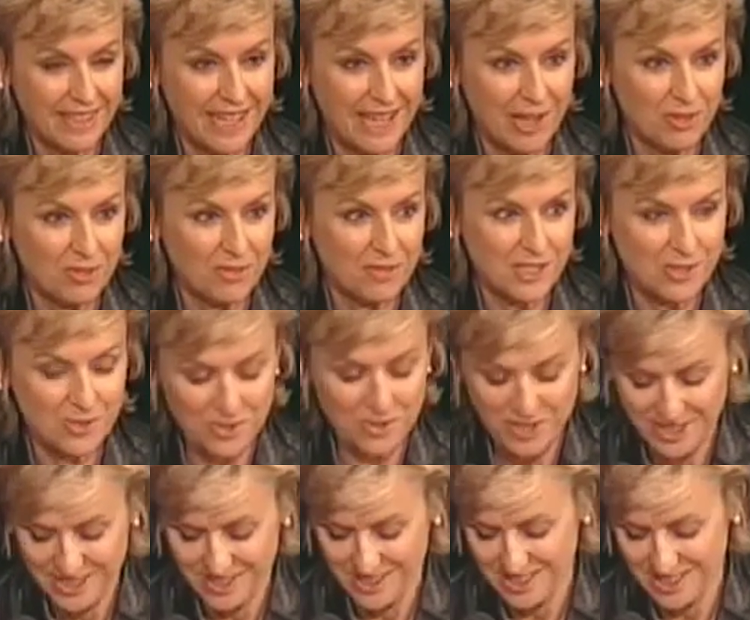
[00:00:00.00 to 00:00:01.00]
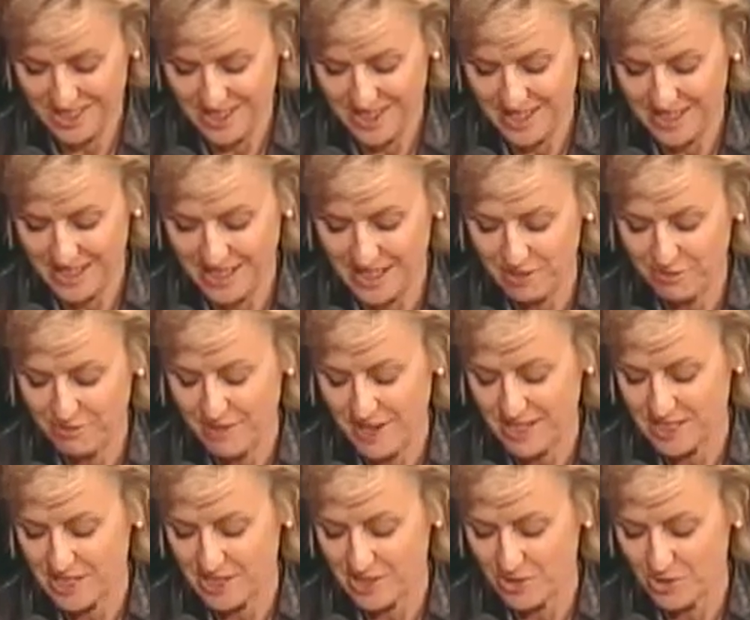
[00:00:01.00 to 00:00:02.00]
out of this audience tonight. And in
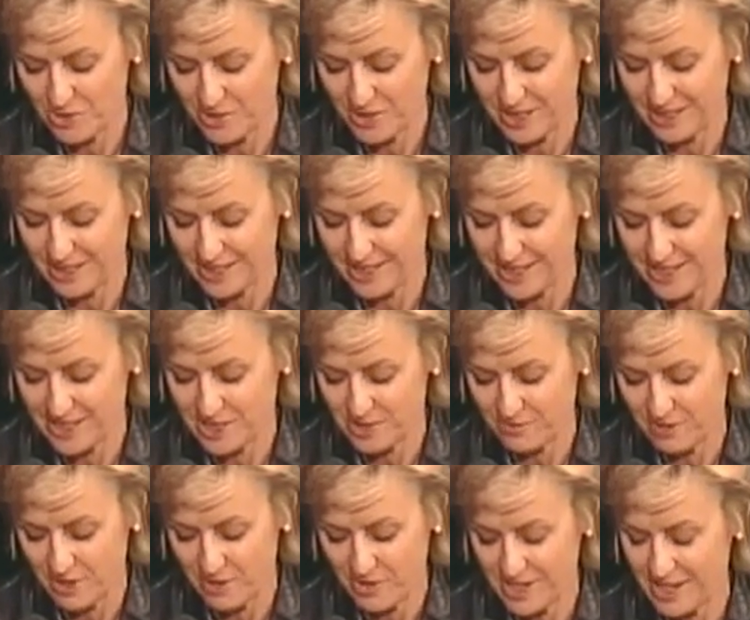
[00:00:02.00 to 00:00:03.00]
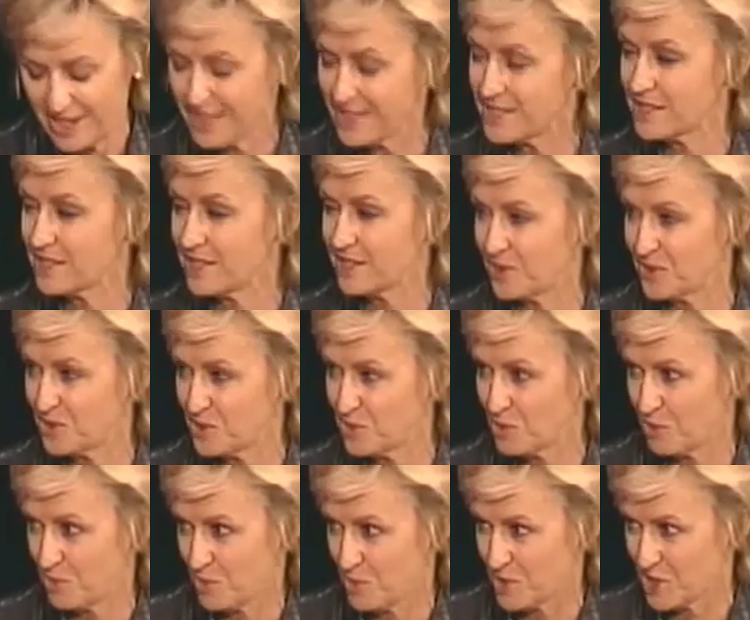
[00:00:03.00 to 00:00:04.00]
fact, it, it leads very nicely onto
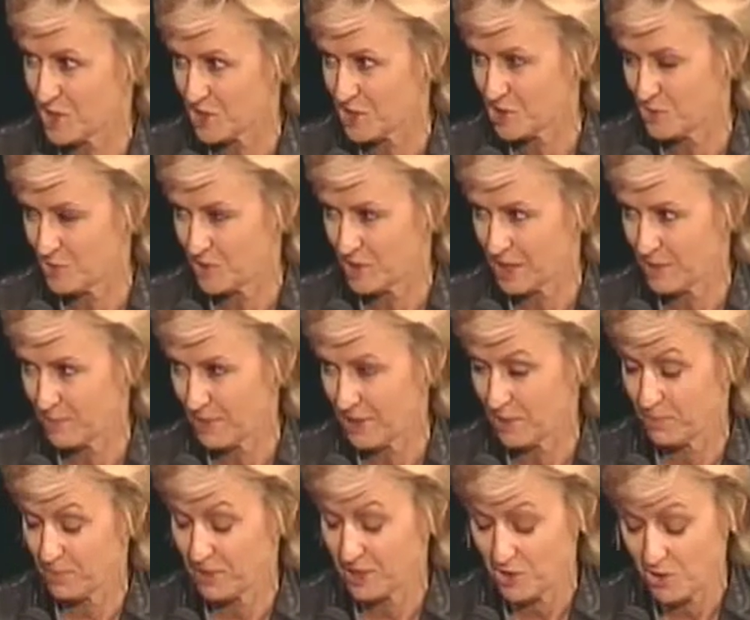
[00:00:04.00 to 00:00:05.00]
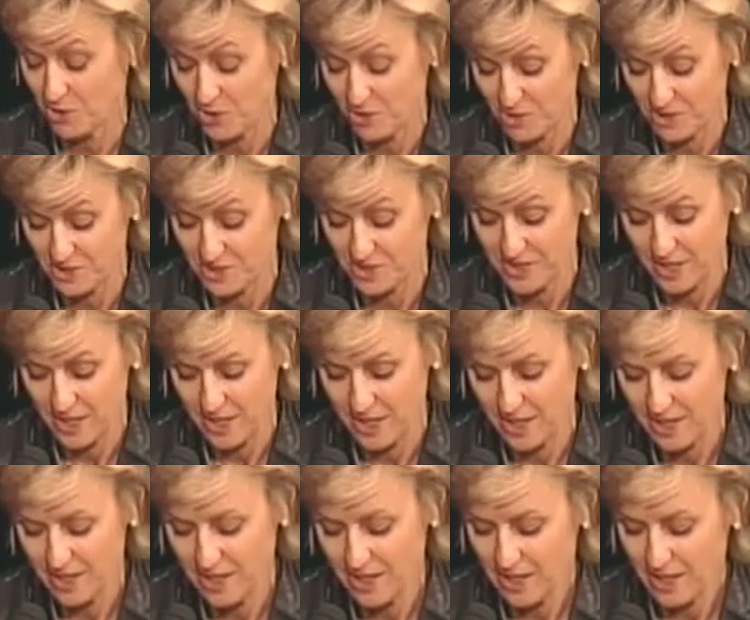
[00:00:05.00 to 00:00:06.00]
what we were just talking about, because
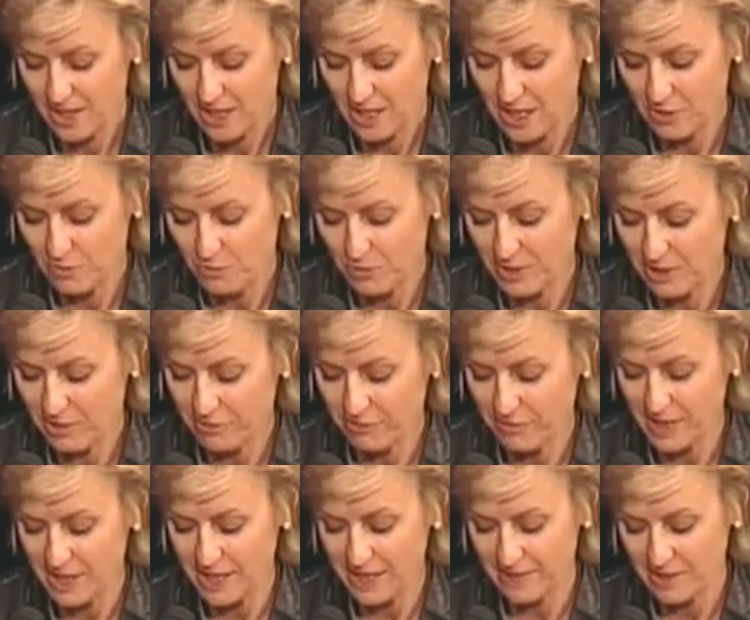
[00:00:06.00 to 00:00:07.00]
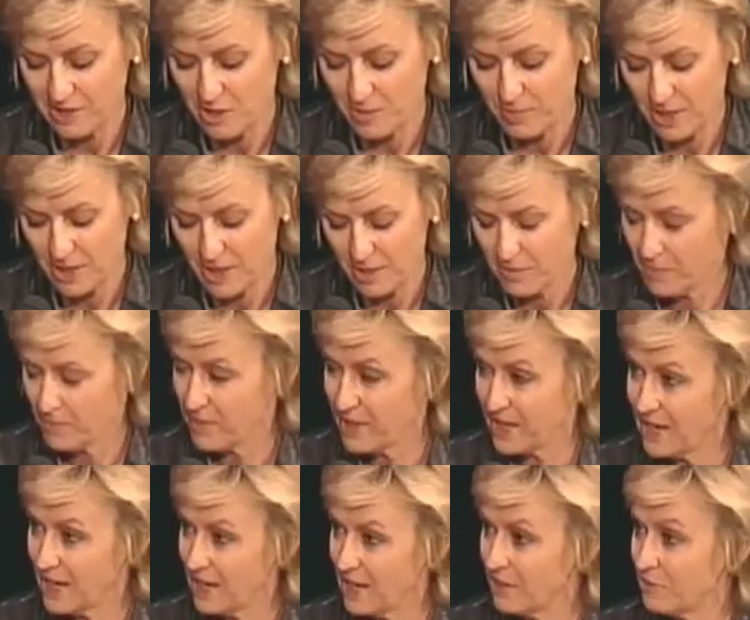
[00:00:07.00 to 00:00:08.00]
if we are feeling that Obama
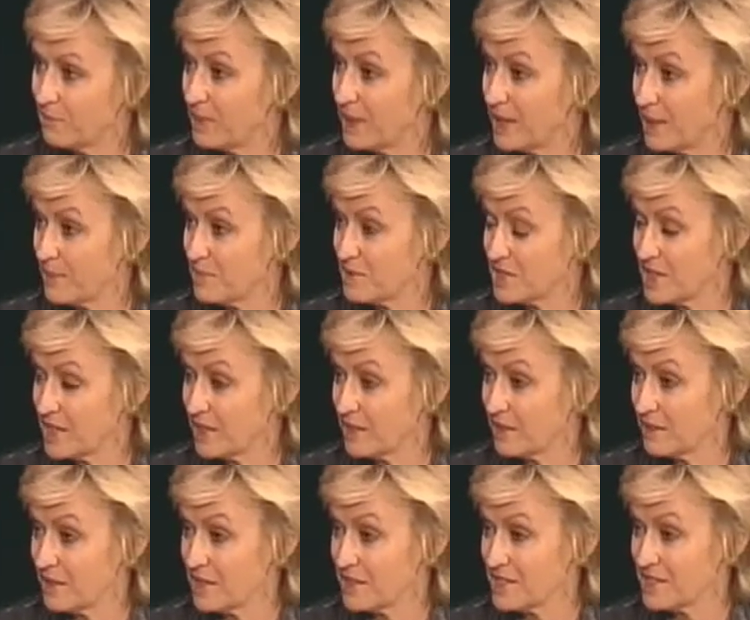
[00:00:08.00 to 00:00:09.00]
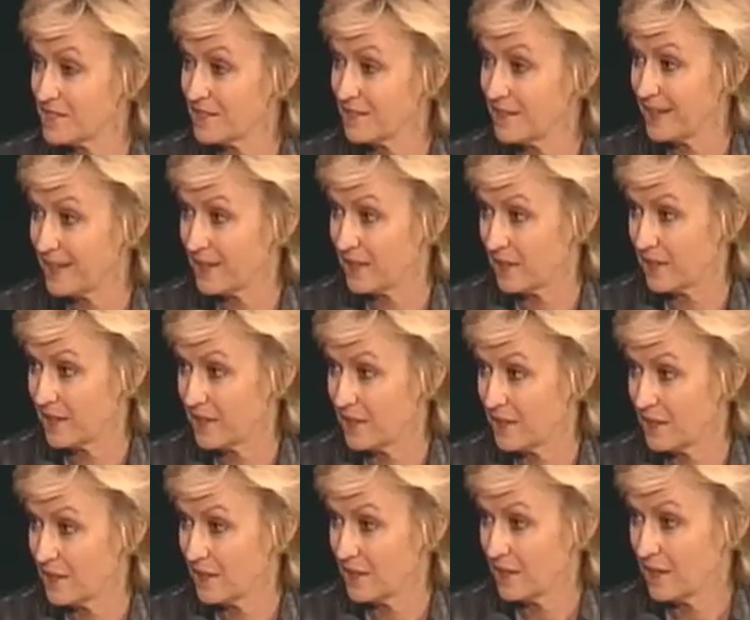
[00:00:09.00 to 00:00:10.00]
may have perhaps taken a
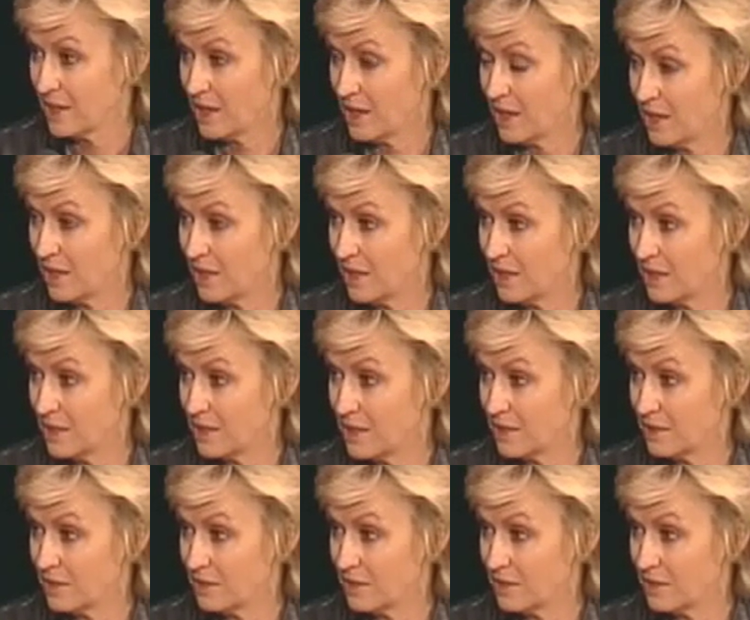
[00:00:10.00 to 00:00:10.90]
slightly uh,